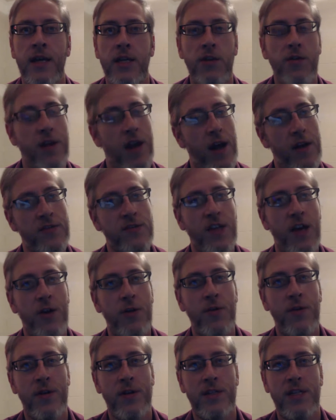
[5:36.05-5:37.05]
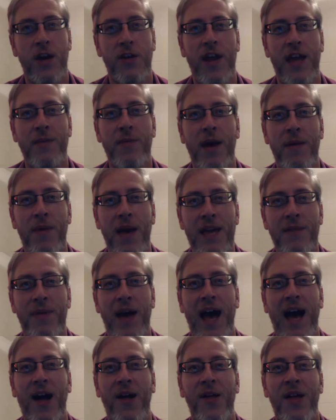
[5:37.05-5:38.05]
You can also donate by
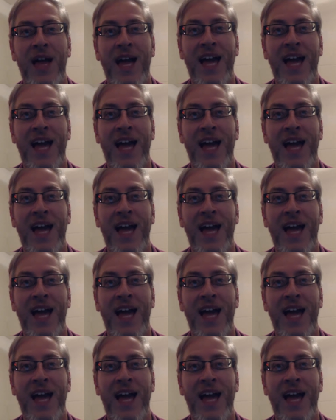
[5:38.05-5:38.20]
PayPal.